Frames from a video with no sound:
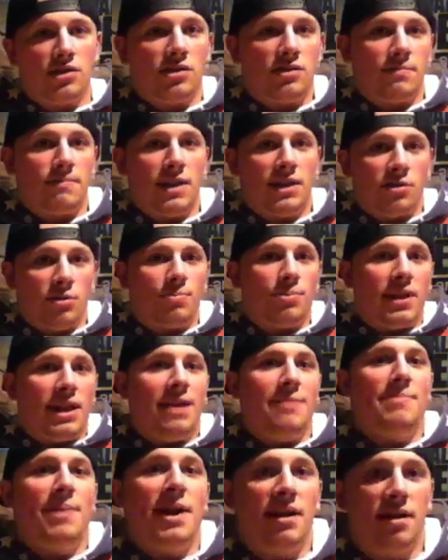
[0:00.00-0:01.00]
just makes you
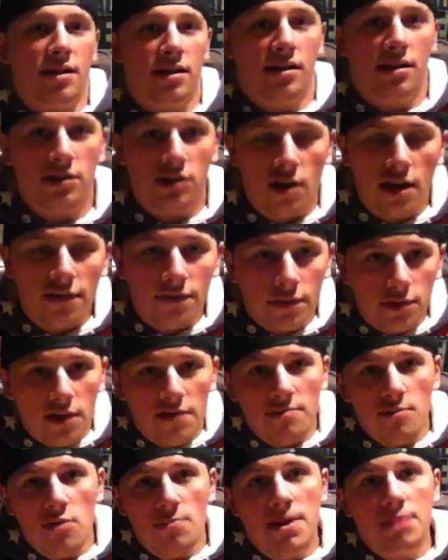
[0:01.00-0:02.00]
play better because you
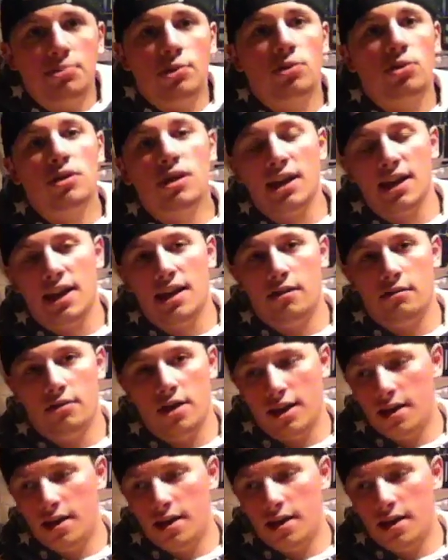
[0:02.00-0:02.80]
have more people looking at you.